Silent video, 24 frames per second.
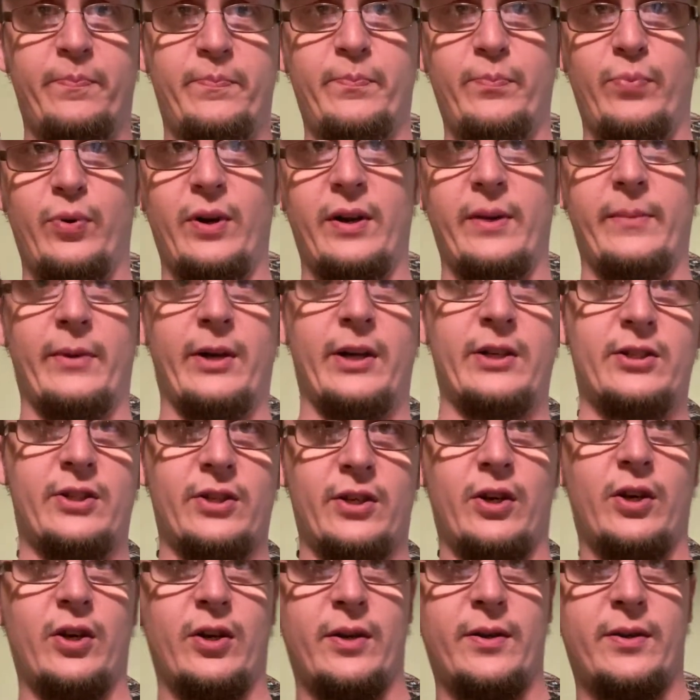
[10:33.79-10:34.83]
pretty much a
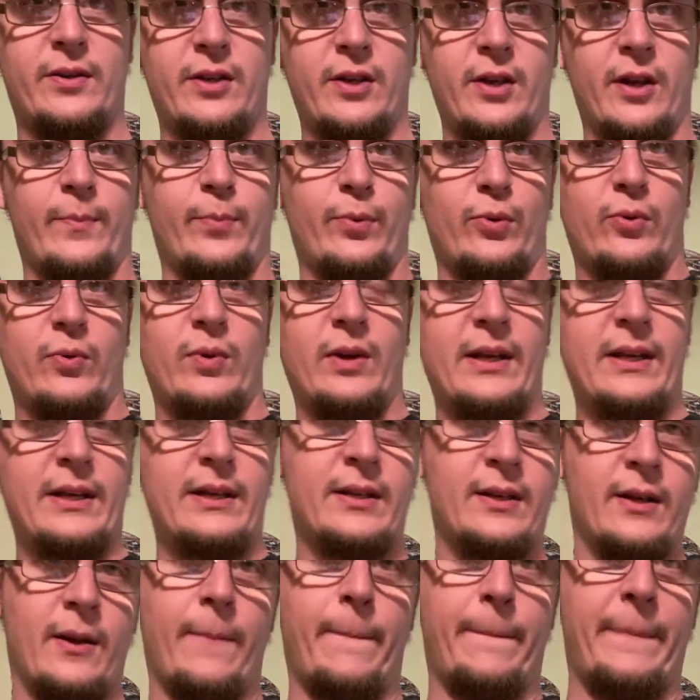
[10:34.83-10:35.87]
good couple
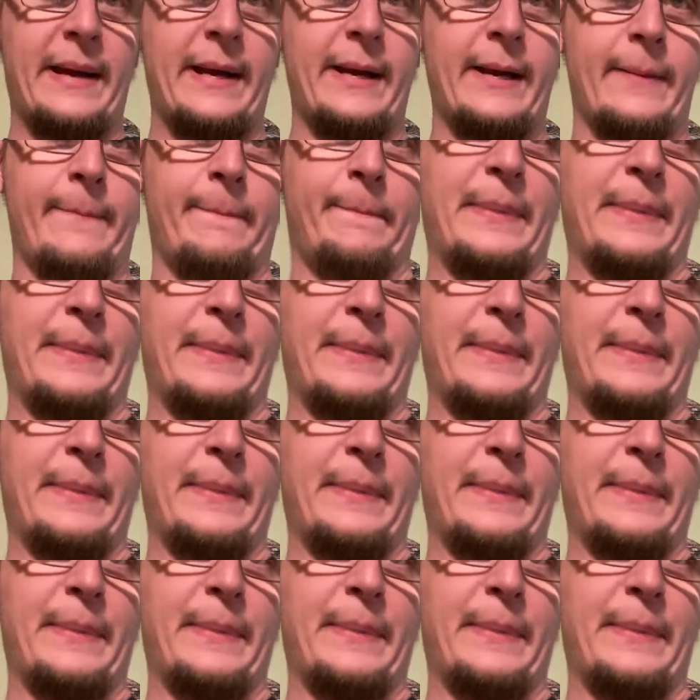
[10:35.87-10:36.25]
bam,